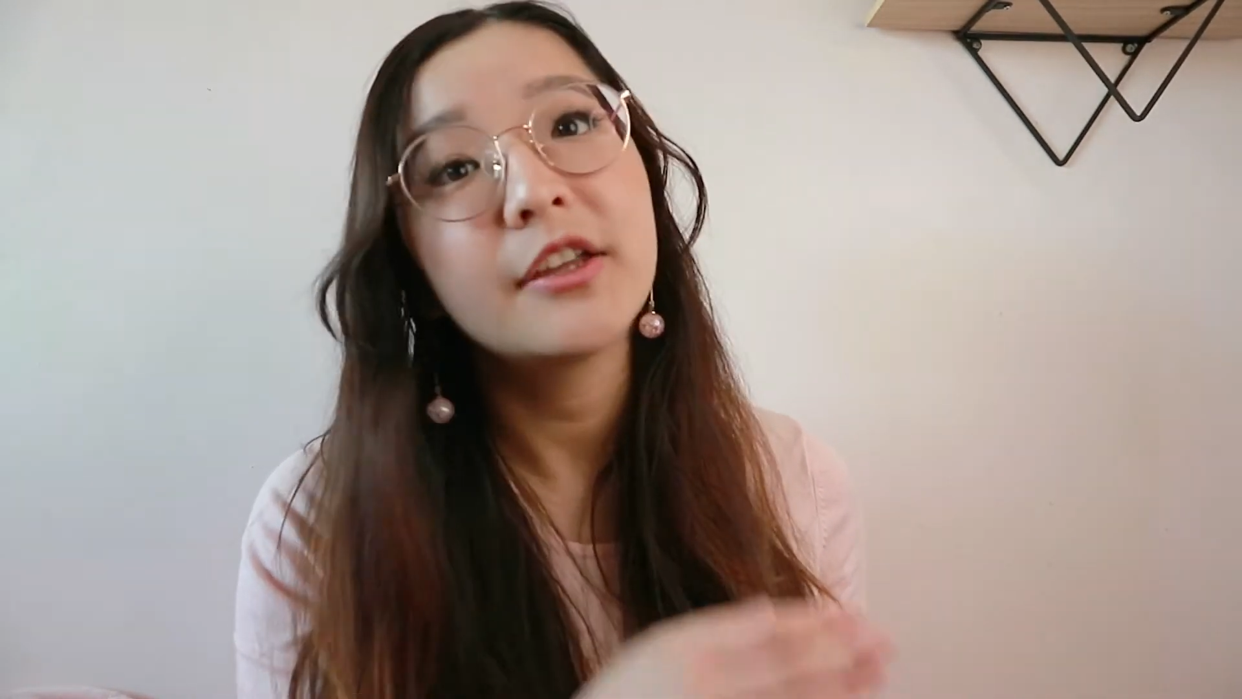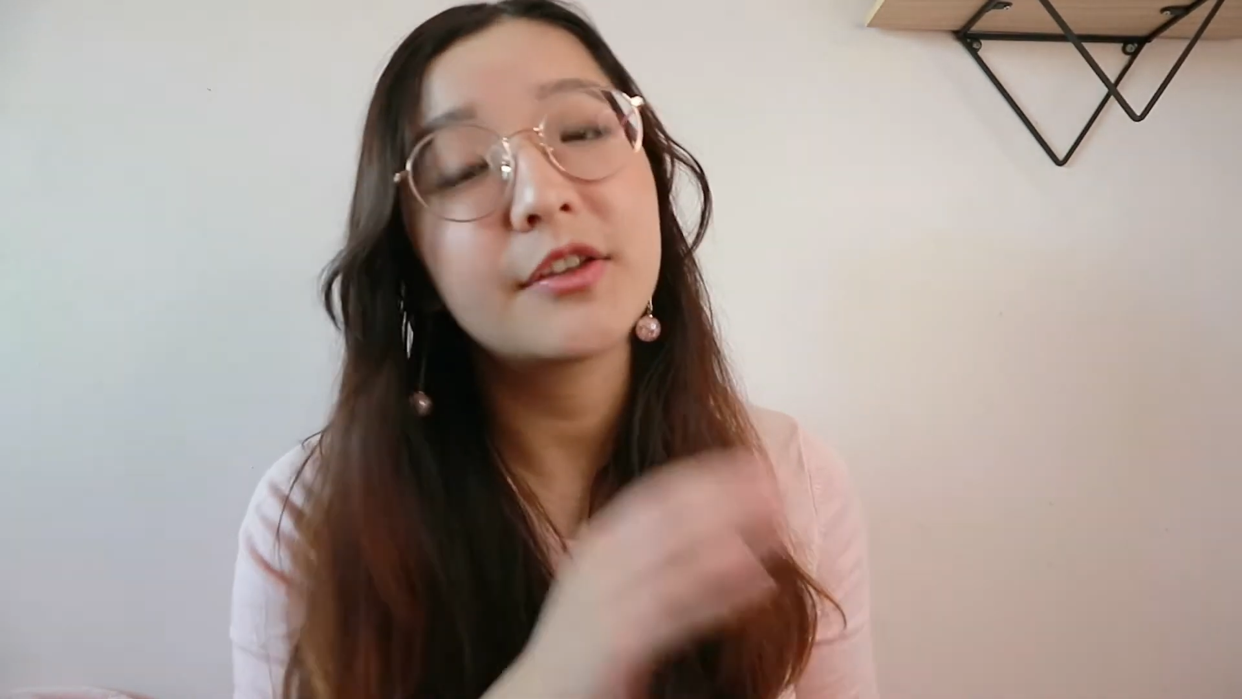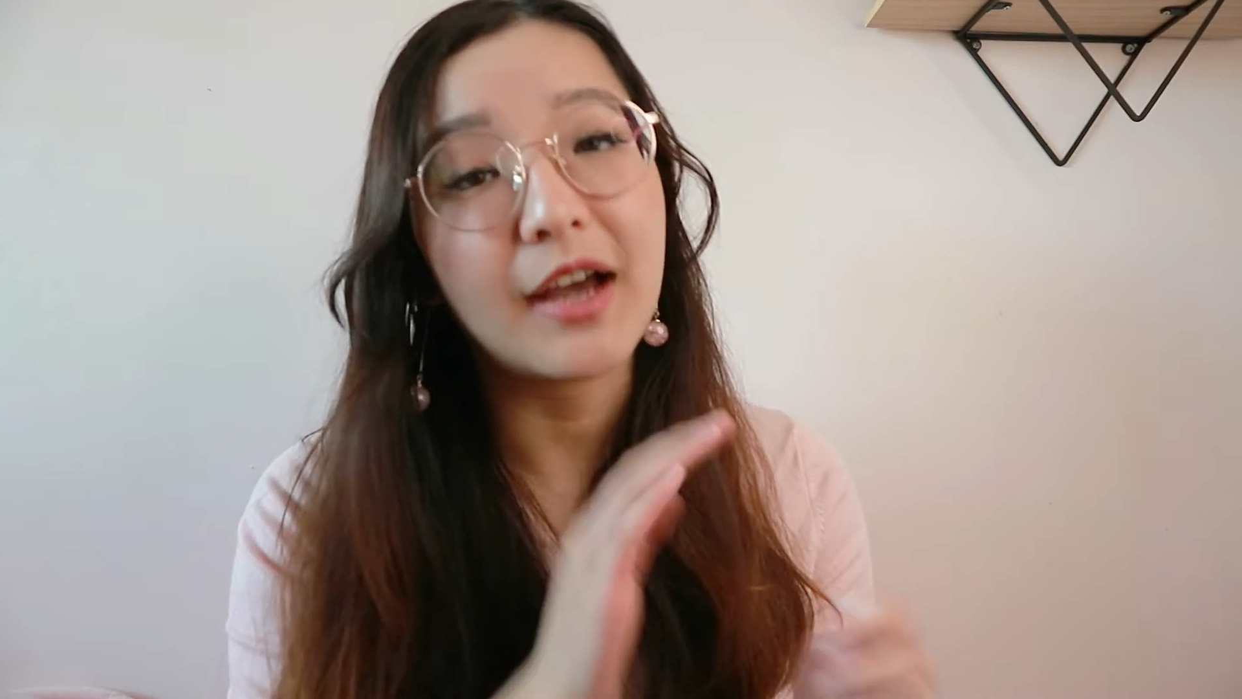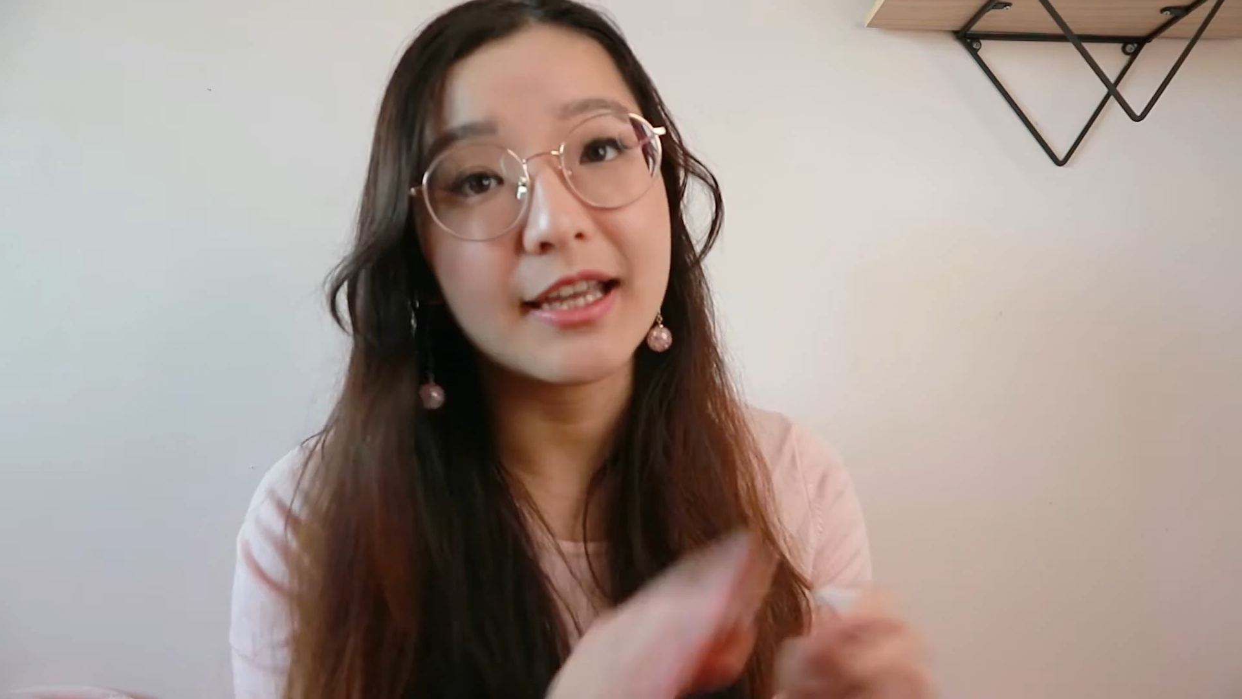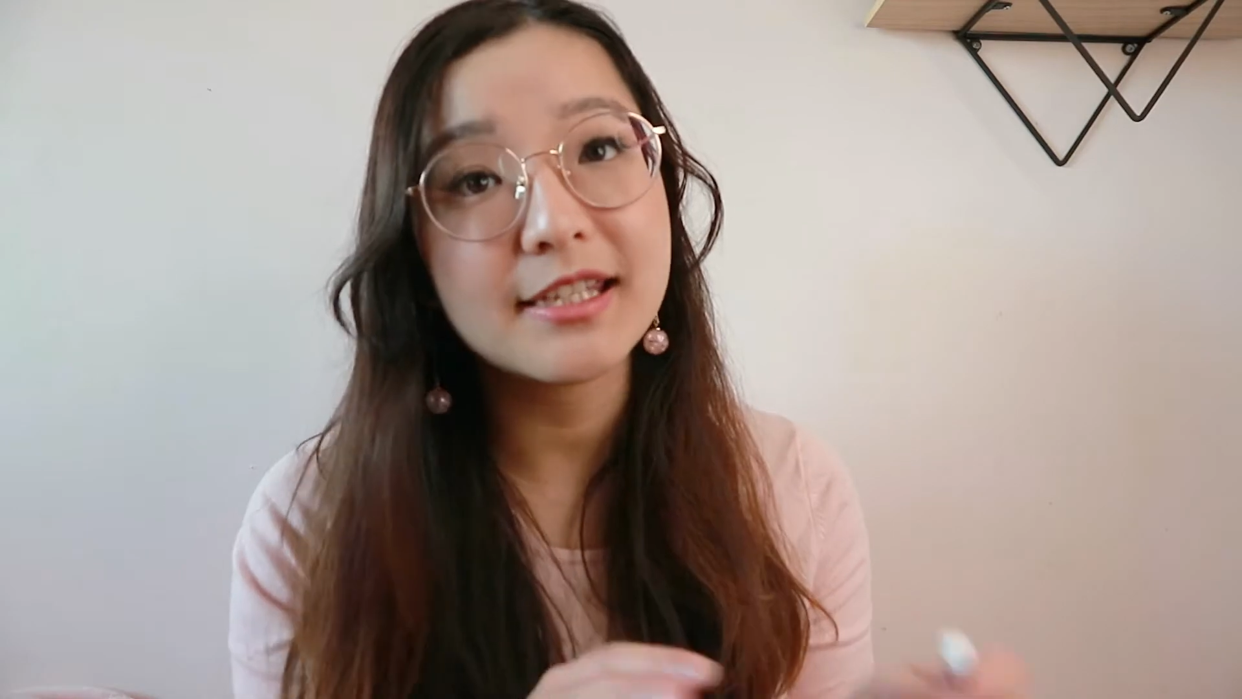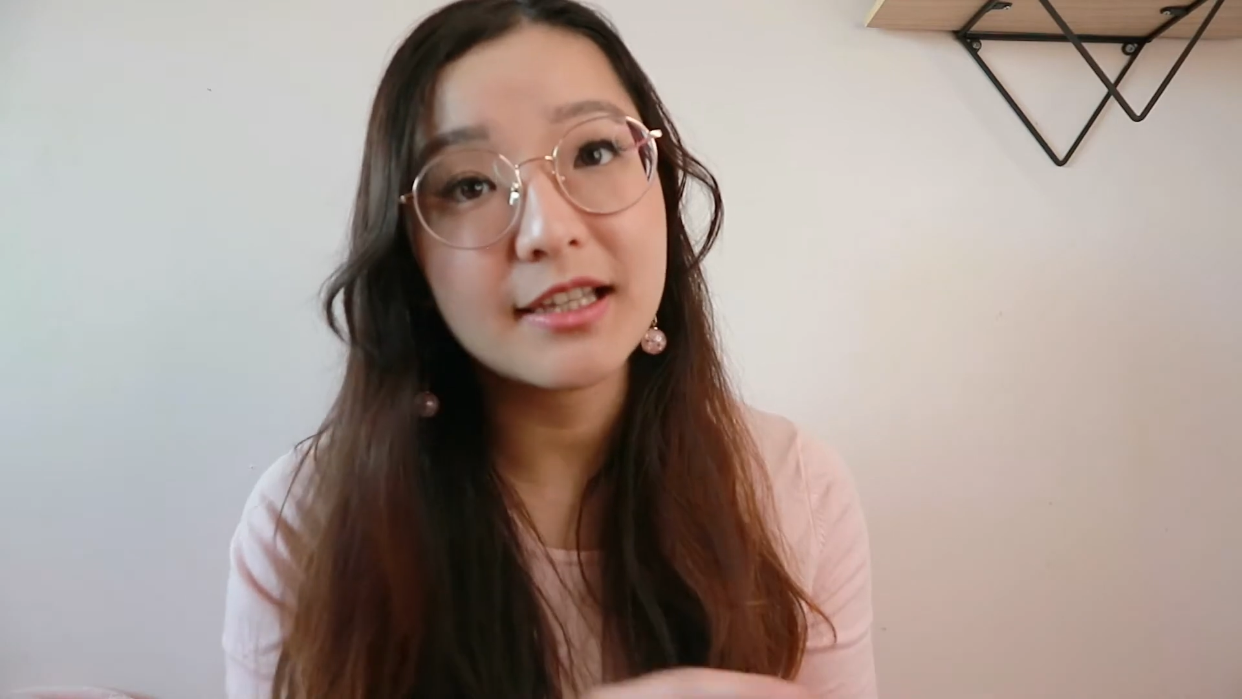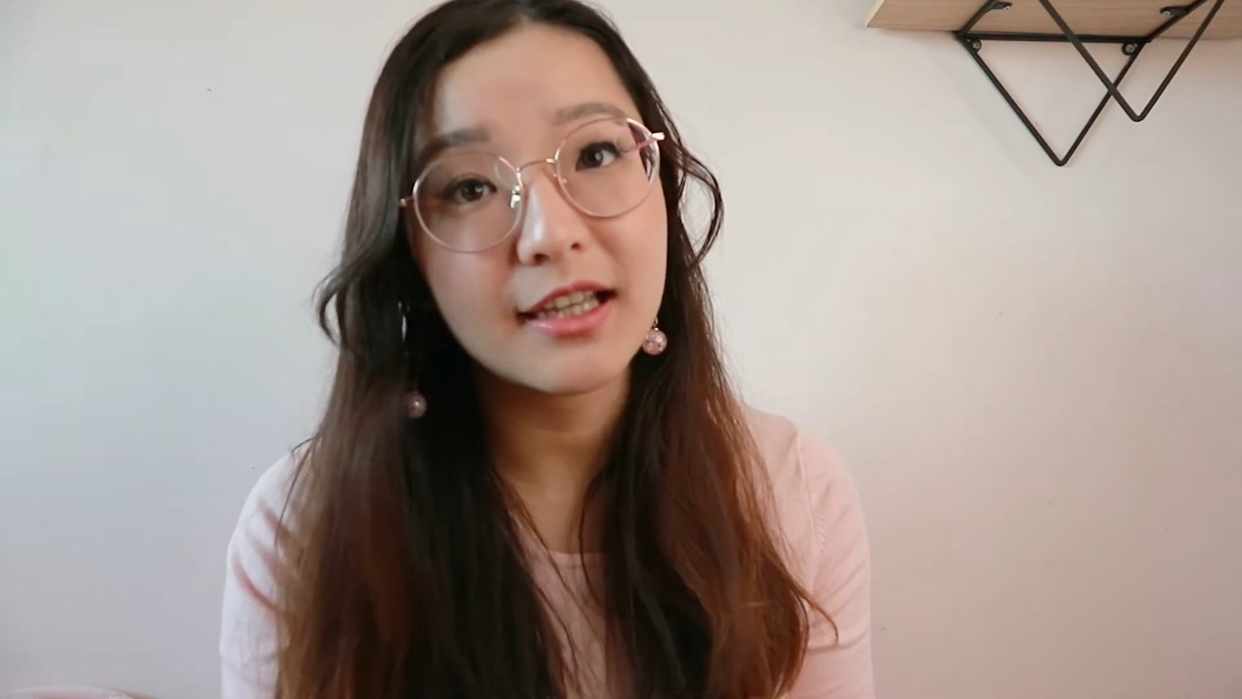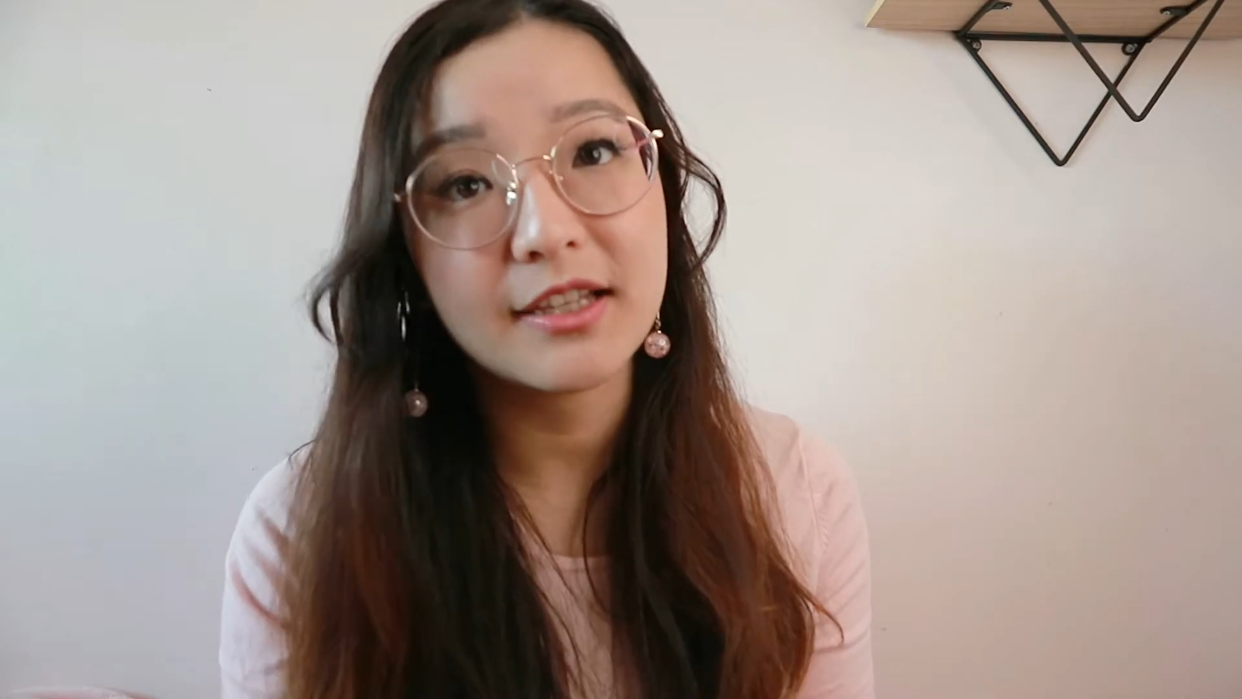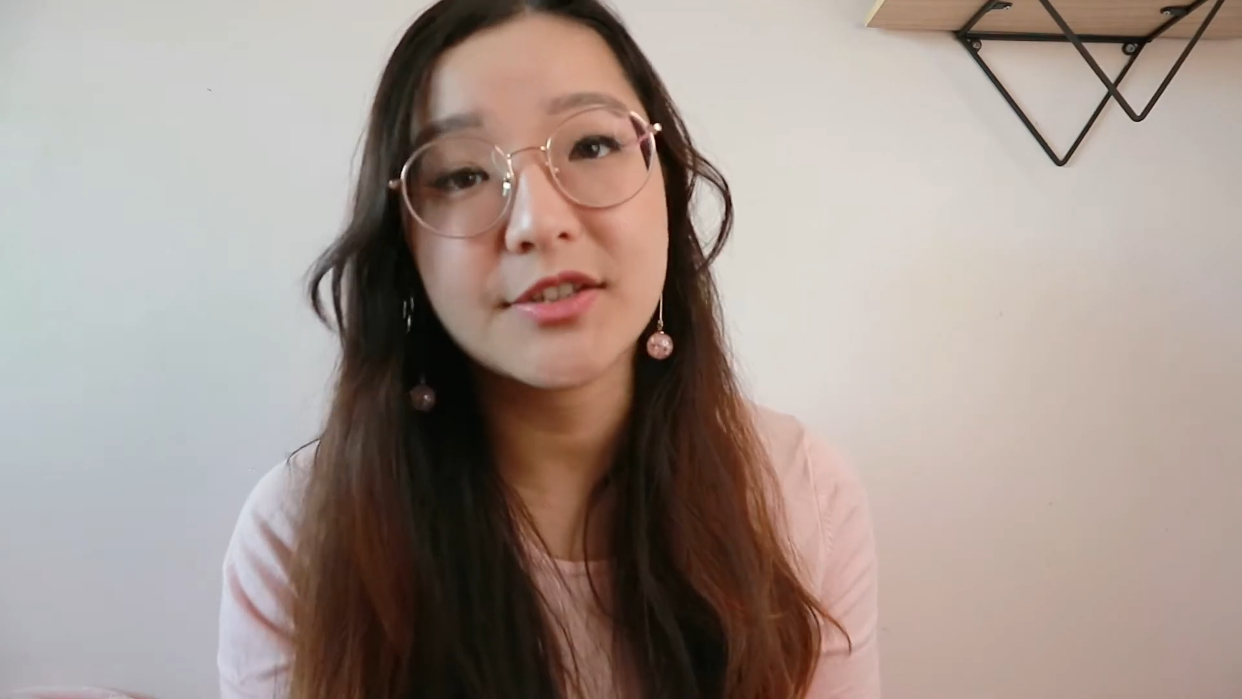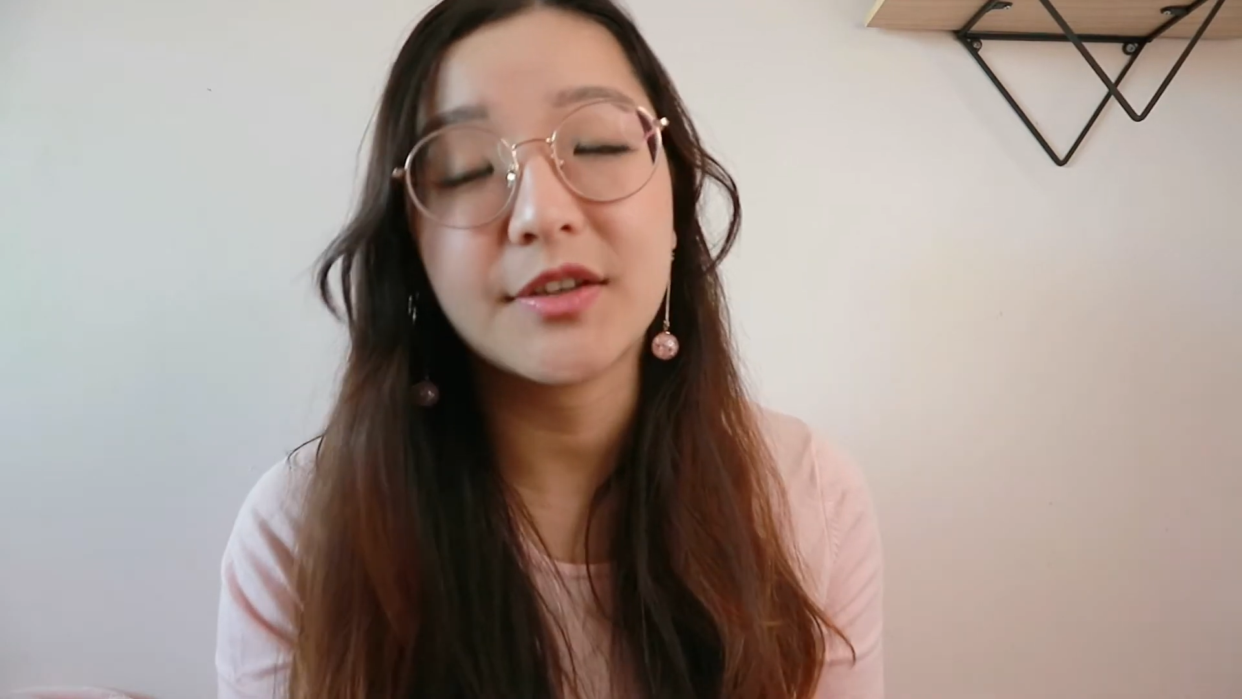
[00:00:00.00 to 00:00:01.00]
to isolate